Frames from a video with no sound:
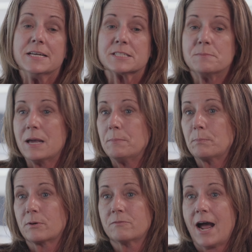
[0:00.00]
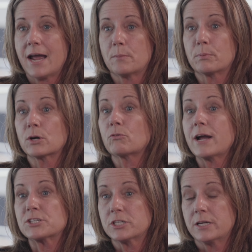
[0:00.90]
to maybe provide a
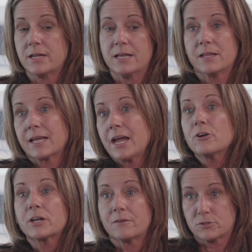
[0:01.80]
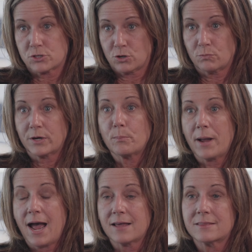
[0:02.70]
progression in the caregiver's career
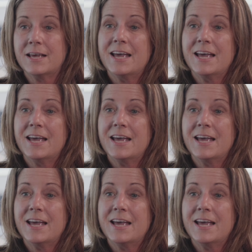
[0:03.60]
path